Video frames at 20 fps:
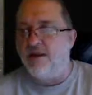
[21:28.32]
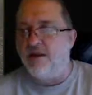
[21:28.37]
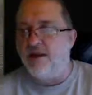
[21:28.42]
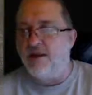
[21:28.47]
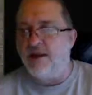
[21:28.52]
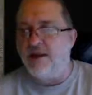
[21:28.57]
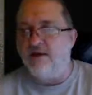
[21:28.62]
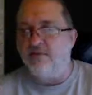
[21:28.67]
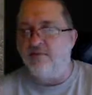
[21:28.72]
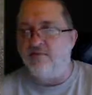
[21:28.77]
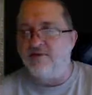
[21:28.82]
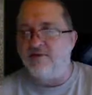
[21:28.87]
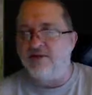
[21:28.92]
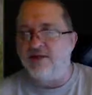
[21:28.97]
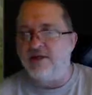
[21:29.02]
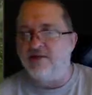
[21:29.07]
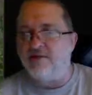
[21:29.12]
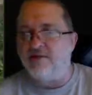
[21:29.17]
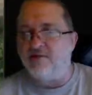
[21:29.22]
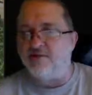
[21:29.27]
it's
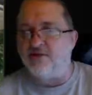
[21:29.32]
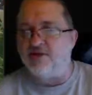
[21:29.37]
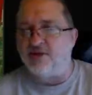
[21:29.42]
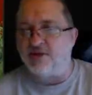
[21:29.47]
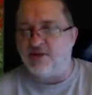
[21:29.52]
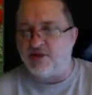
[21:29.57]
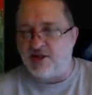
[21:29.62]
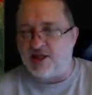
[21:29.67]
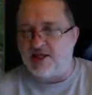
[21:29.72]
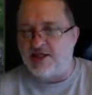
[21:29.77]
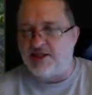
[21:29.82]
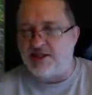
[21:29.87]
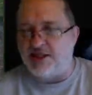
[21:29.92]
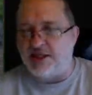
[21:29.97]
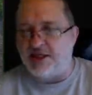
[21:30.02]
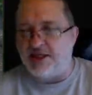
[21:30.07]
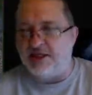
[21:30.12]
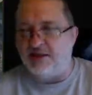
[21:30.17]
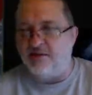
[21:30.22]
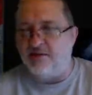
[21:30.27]
either
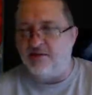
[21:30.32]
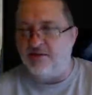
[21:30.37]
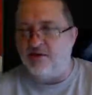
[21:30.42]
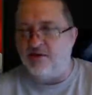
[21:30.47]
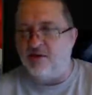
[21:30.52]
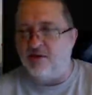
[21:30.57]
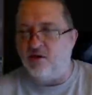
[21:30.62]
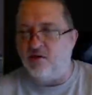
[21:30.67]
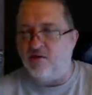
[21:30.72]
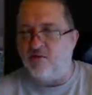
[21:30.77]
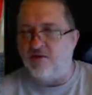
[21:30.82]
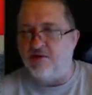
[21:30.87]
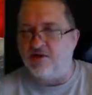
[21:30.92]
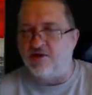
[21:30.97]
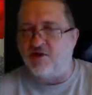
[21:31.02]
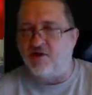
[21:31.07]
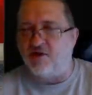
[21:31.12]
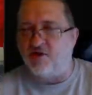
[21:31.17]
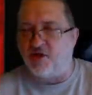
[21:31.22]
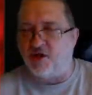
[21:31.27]
60 or it's
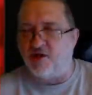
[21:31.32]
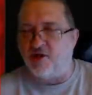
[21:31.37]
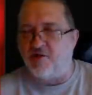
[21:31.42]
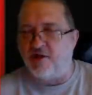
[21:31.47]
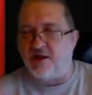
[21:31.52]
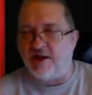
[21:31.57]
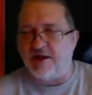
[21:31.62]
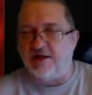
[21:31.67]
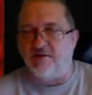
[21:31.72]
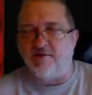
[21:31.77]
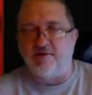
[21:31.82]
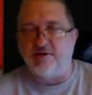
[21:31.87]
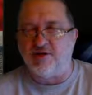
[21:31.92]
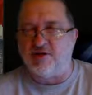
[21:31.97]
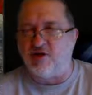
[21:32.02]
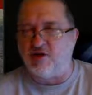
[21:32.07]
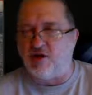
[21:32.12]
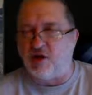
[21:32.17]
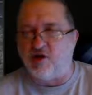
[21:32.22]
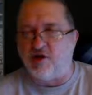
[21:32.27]
30 or it's
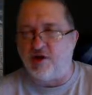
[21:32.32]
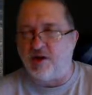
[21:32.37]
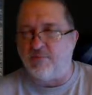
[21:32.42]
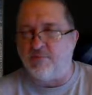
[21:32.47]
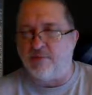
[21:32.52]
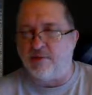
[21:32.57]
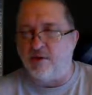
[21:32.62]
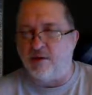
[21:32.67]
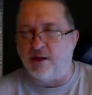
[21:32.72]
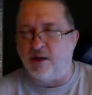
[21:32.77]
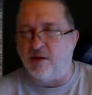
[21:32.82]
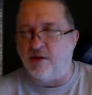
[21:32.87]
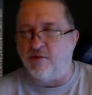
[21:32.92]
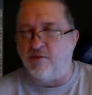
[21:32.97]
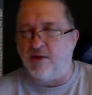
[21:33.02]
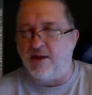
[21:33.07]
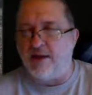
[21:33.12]
30 below.